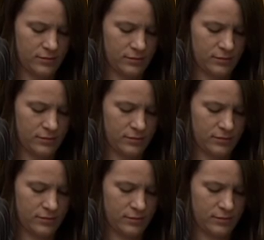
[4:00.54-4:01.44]

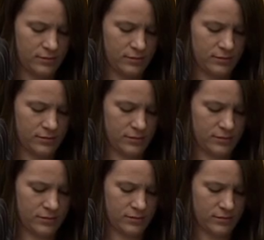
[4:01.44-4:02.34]

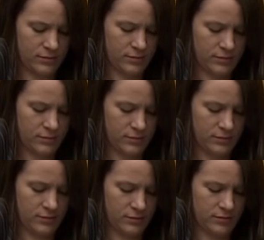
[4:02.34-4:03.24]

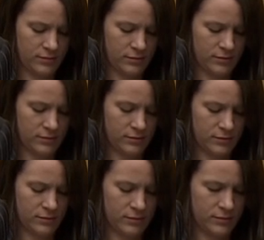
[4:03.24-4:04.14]

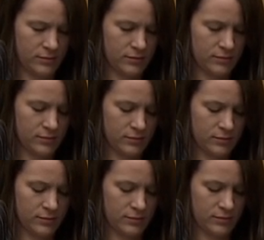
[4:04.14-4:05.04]

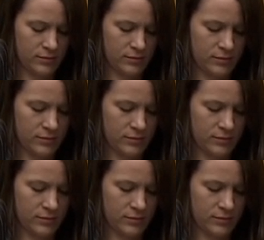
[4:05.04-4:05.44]
No words are spoken by the person on screen.